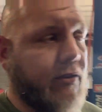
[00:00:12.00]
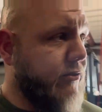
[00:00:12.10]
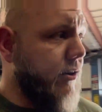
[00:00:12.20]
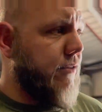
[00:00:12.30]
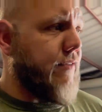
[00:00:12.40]
you
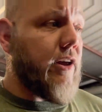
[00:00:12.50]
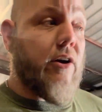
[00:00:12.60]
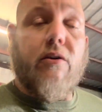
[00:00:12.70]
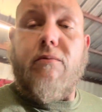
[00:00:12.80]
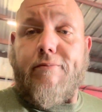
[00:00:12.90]
saw the
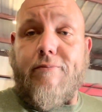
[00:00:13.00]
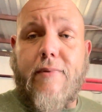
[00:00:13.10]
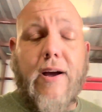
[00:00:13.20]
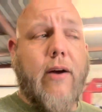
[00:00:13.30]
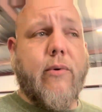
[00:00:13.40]
video,
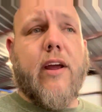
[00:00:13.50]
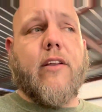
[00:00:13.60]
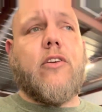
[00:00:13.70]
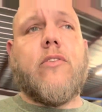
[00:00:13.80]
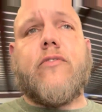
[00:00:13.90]
I went ahead
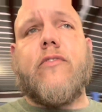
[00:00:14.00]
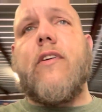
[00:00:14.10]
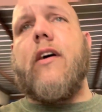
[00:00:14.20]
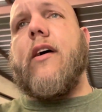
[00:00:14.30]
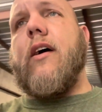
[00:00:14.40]
and used
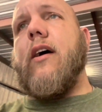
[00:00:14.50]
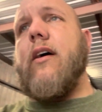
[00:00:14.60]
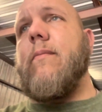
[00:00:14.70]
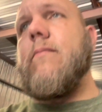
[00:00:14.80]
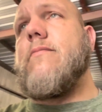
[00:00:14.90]

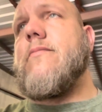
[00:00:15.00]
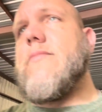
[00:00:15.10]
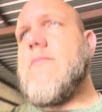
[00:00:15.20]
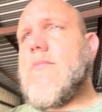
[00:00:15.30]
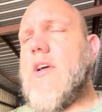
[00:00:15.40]

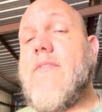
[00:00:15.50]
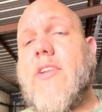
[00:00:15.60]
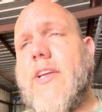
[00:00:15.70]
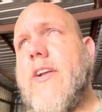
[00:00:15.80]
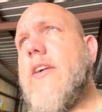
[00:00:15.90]
oven
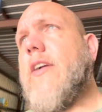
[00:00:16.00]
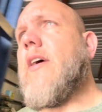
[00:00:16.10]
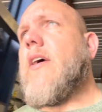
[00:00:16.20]
cleaner.